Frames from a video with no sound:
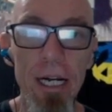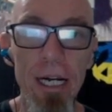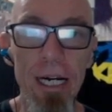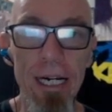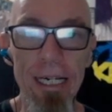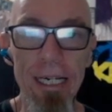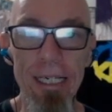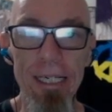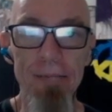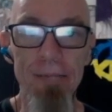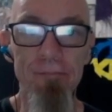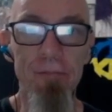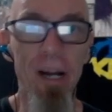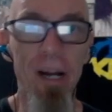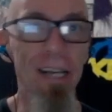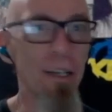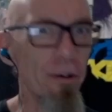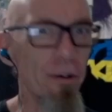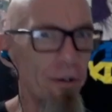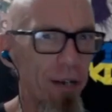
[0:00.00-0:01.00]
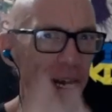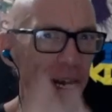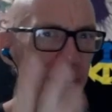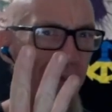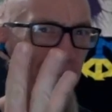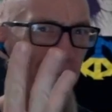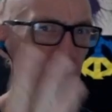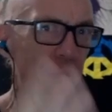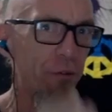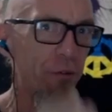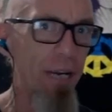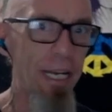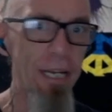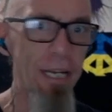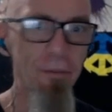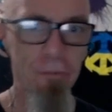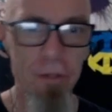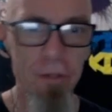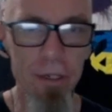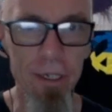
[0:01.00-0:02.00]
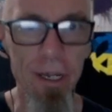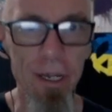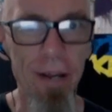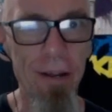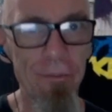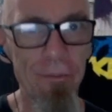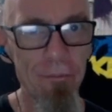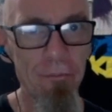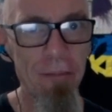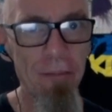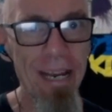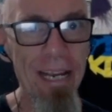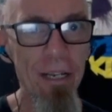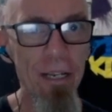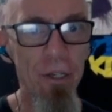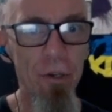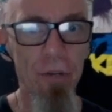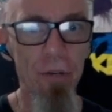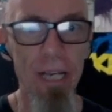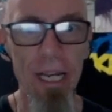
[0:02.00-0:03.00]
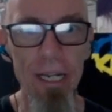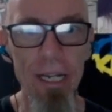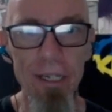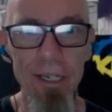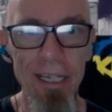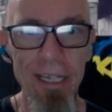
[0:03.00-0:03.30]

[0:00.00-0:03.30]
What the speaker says: I don't. I have 3 because I have me and 2 kids,